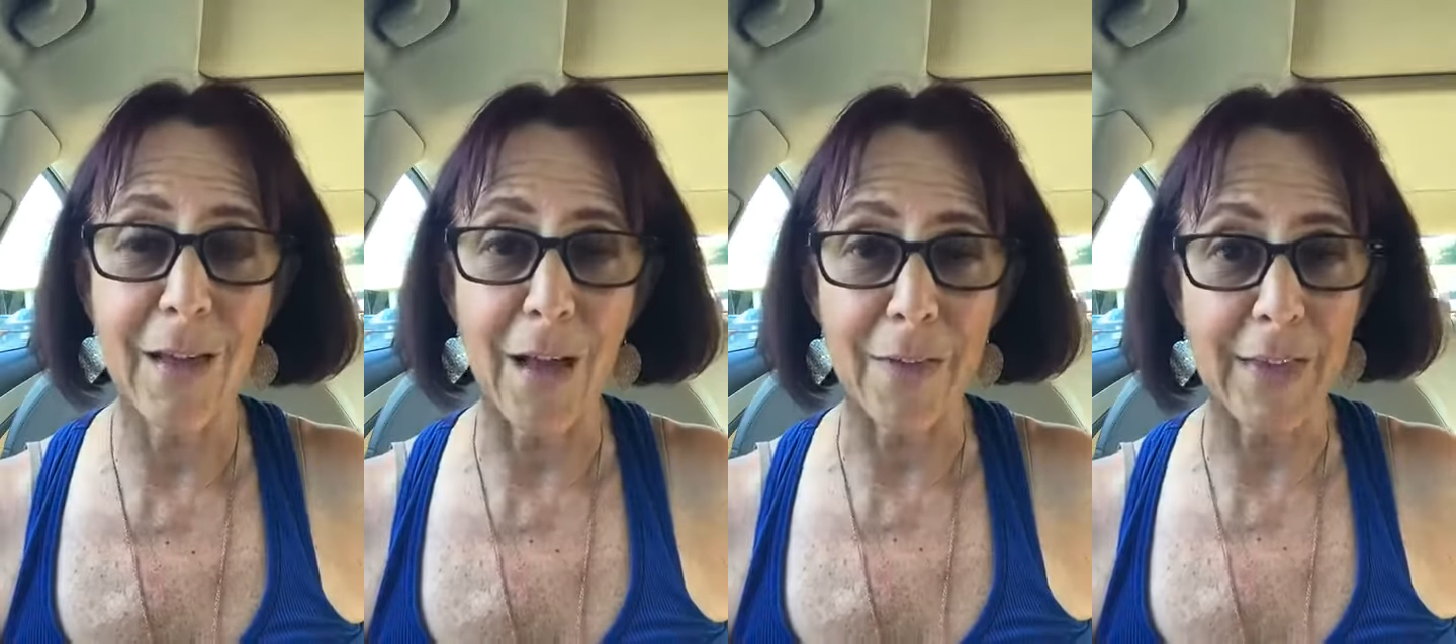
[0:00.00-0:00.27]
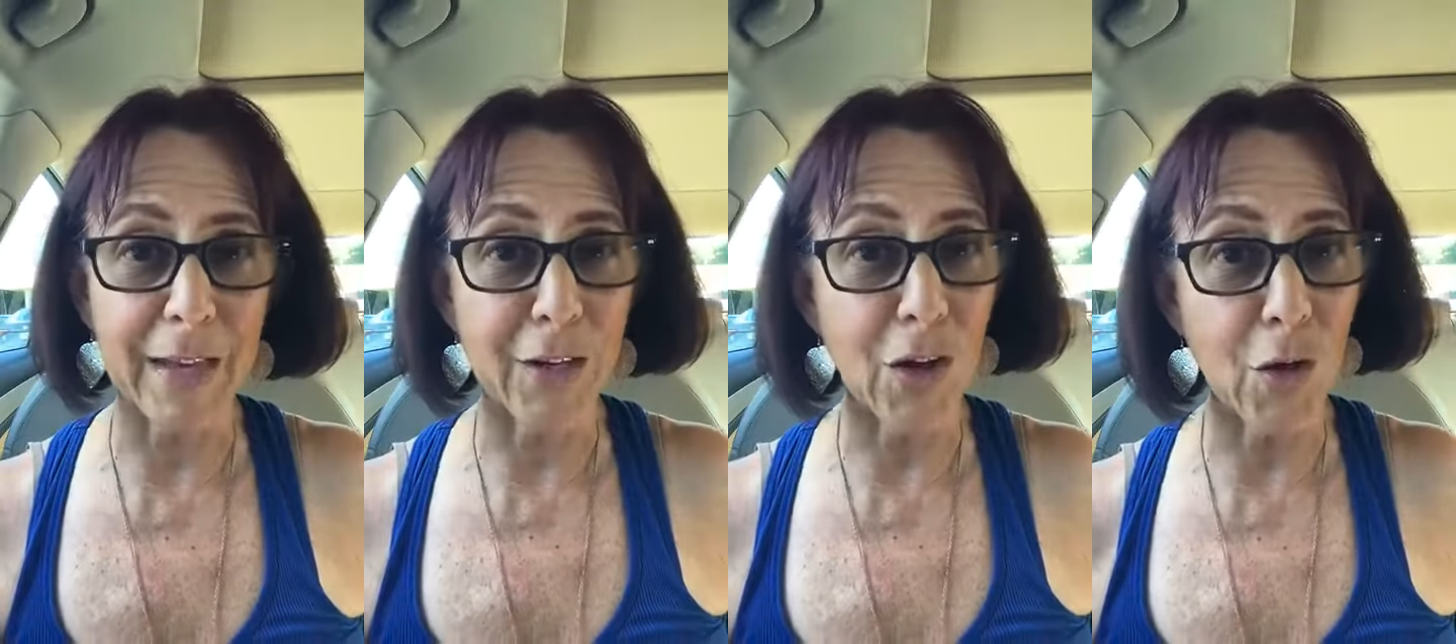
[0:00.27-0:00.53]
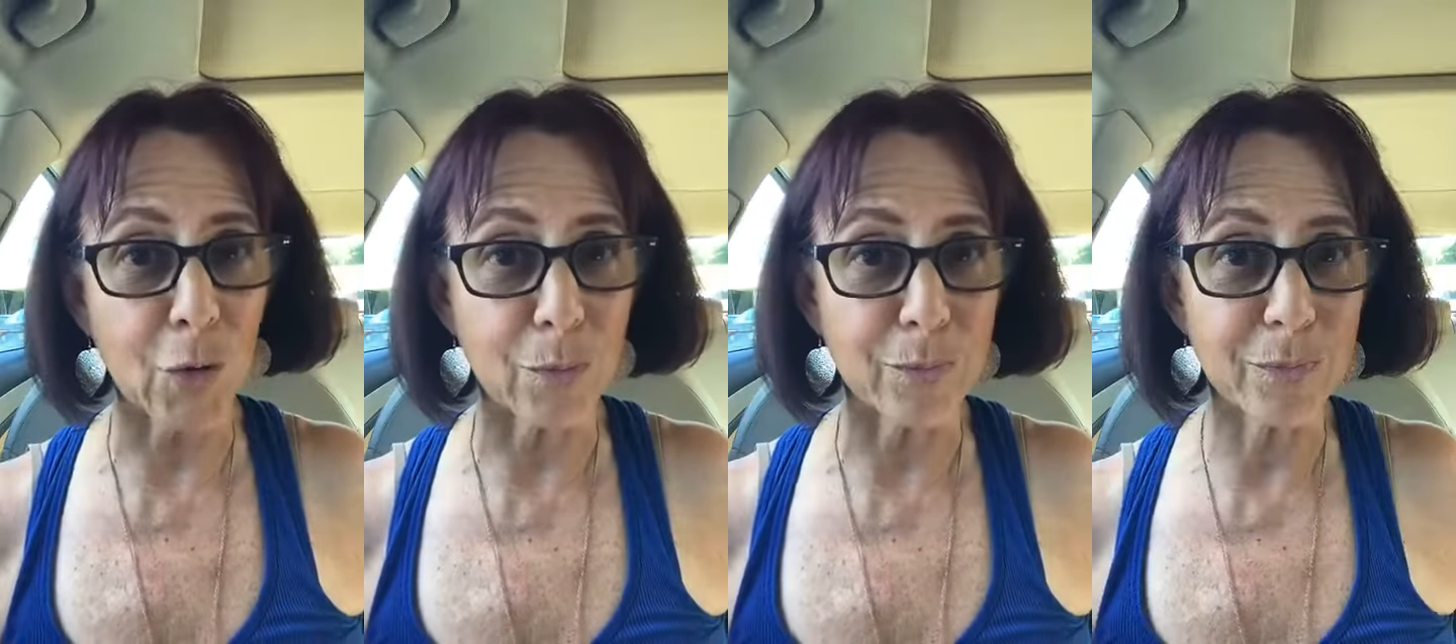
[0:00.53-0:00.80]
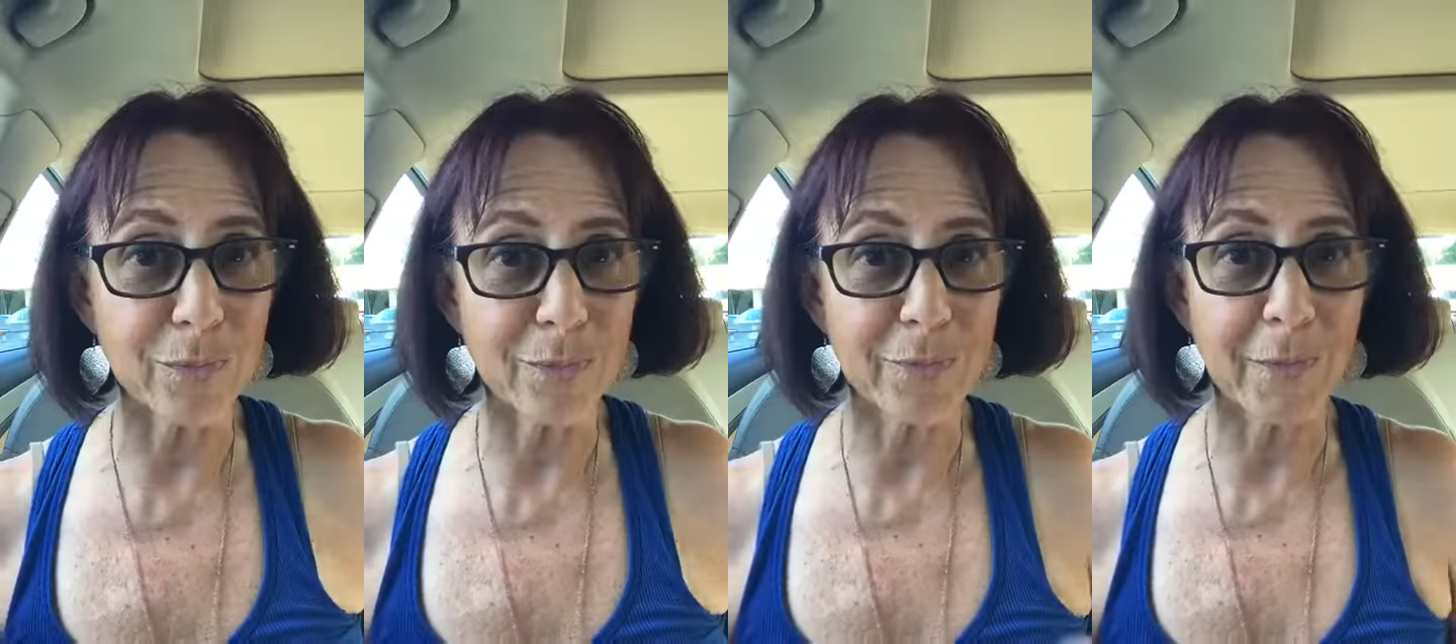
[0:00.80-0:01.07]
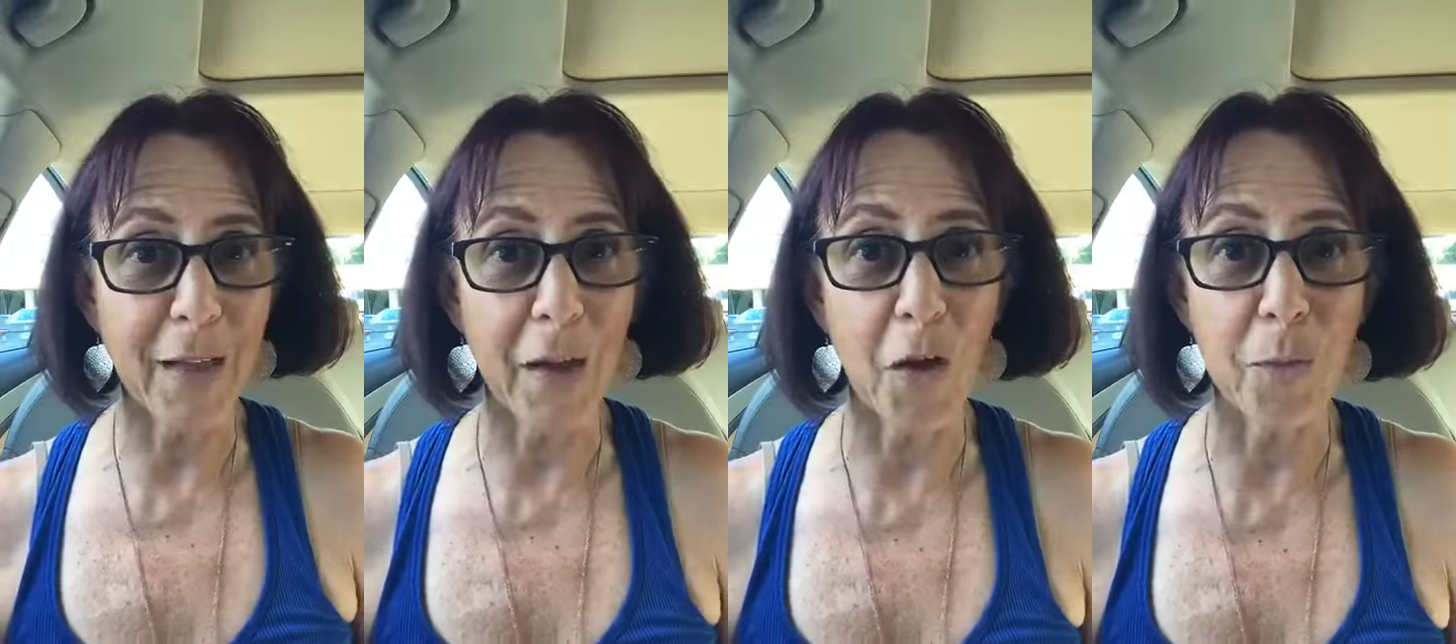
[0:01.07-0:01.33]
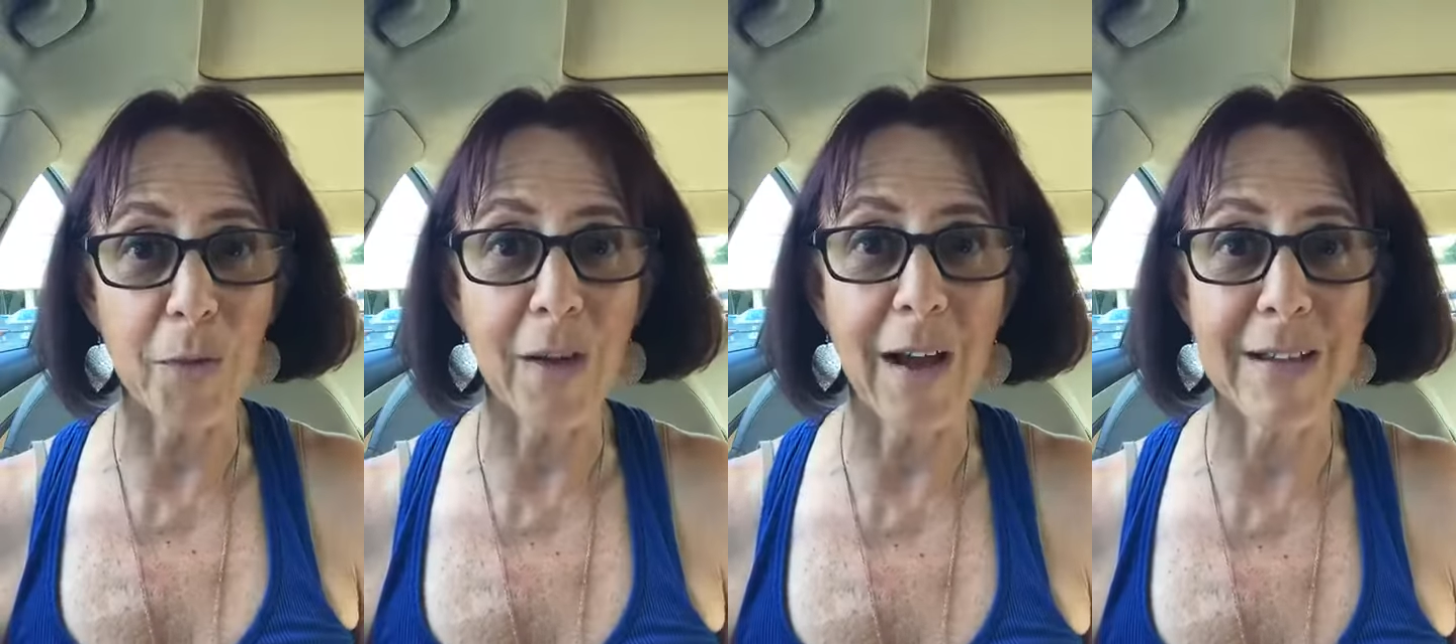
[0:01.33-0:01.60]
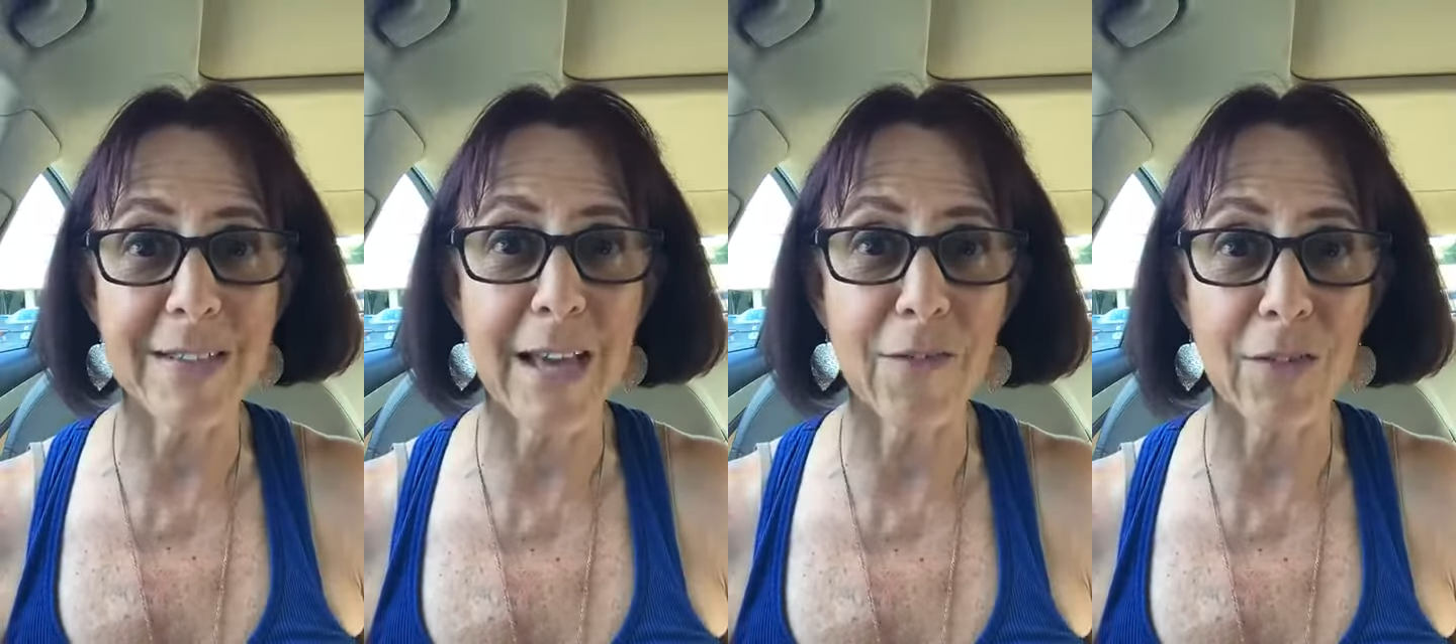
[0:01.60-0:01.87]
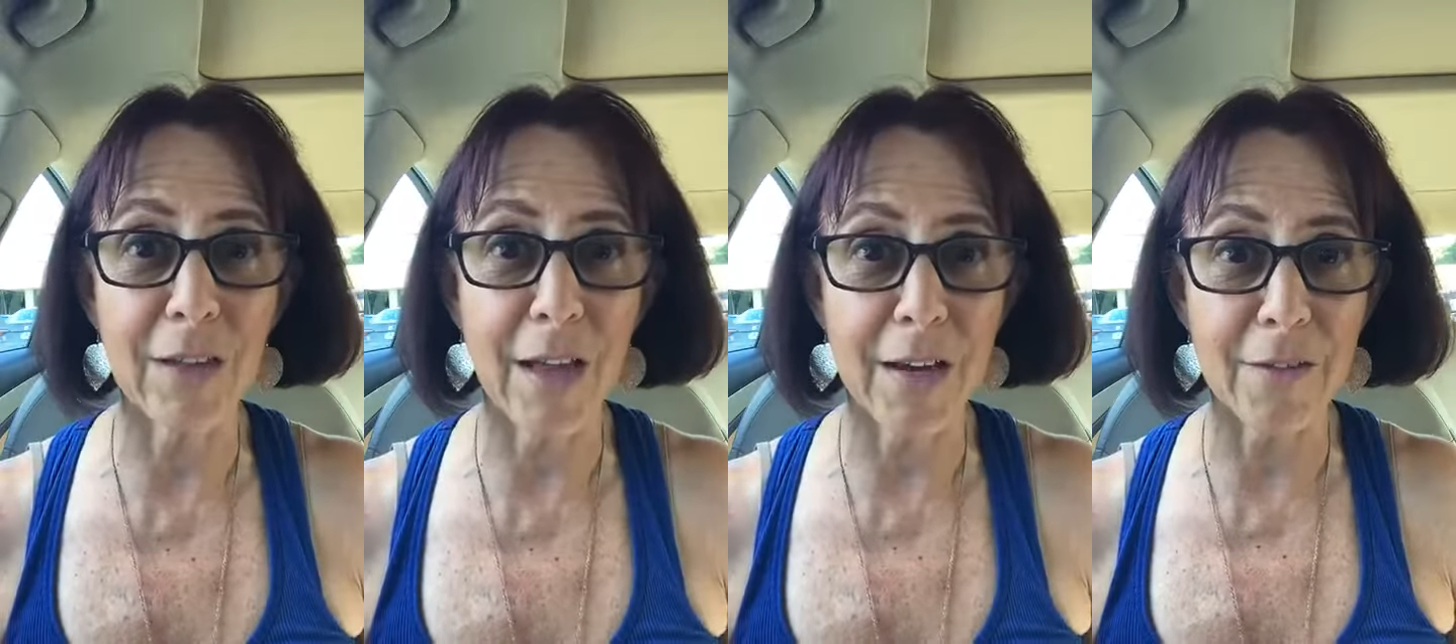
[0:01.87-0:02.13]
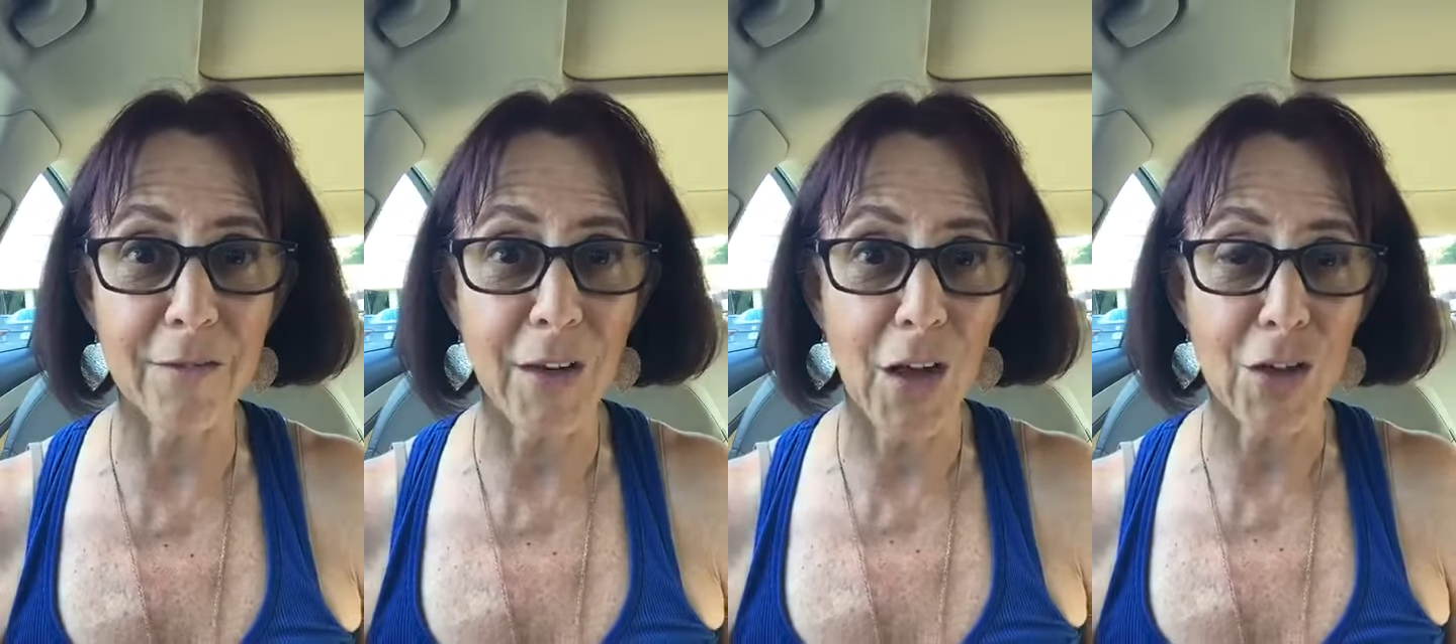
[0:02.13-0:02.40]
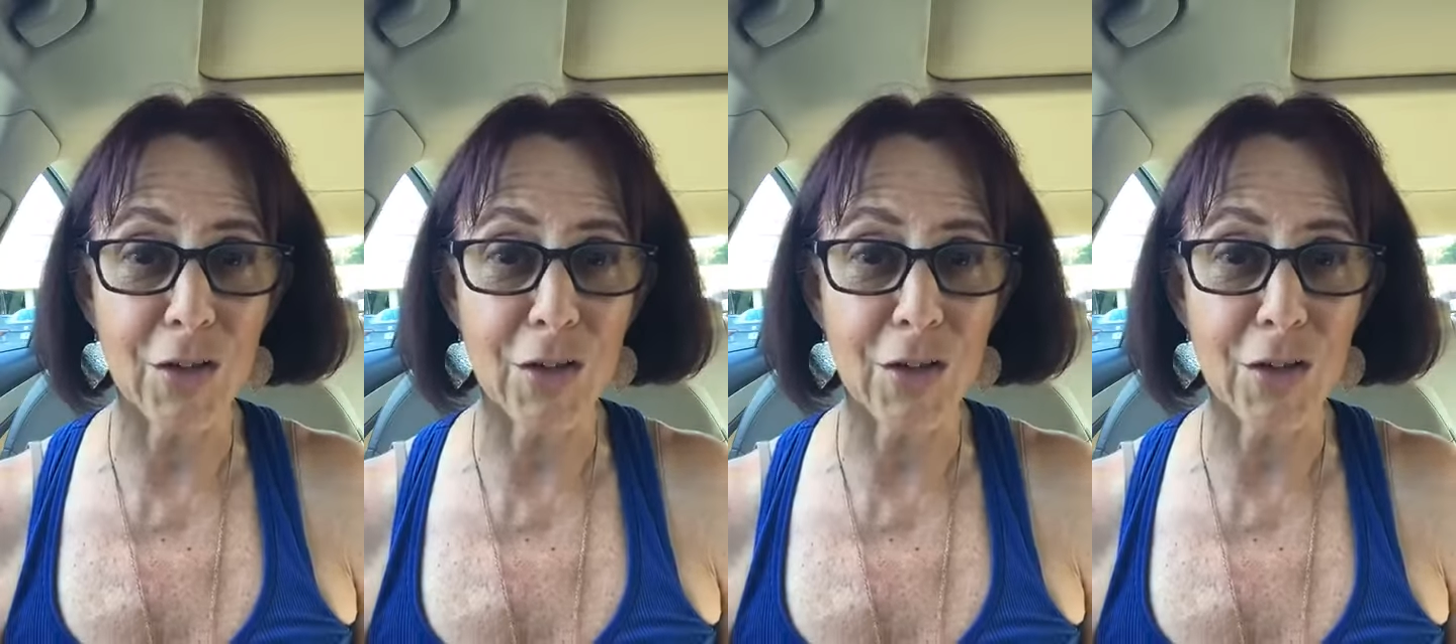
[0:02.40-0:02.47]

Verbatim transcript: On that note, I hope you guys have a lot of